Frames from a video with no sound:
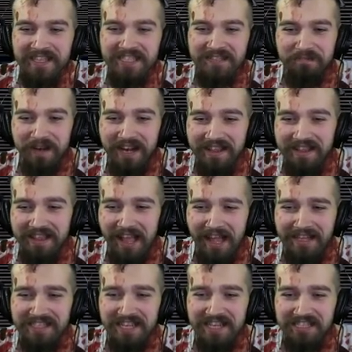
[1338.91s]
Sprint,
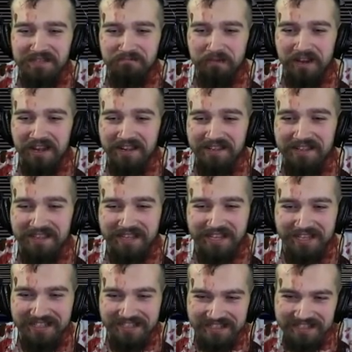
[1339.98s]
Lassie, sprint!
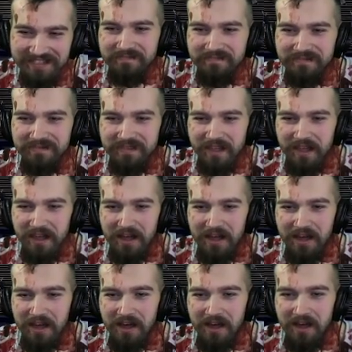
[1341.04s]

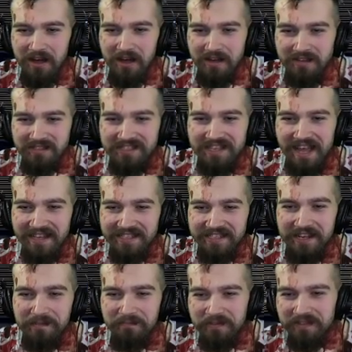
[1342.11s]
Oh, it's
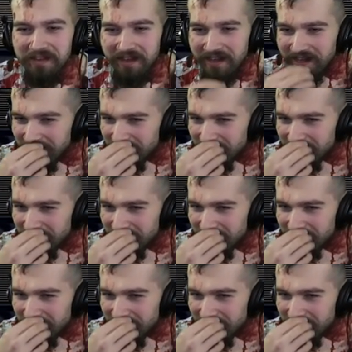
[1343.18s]
catching up with you!